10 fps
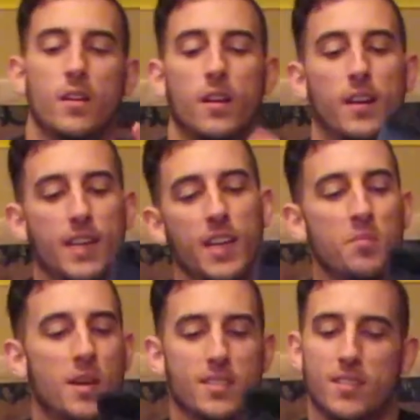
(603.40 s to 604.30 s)
Again
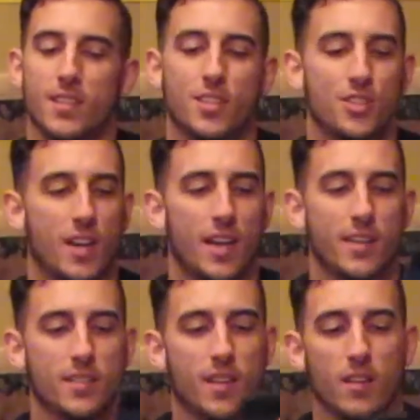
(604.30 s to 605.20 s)
by Slingshot,
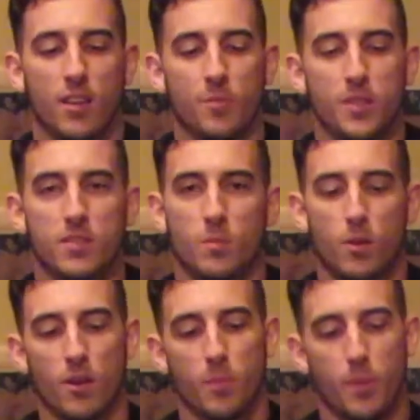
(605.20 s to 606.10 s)
because I love me some
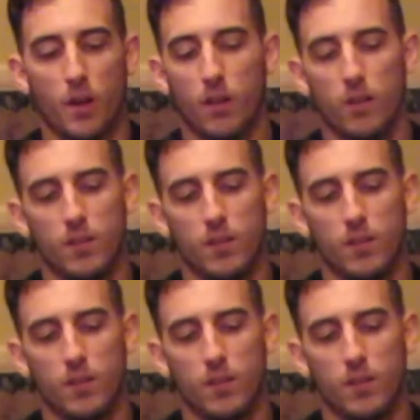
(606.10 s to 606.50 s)
Mark Bell.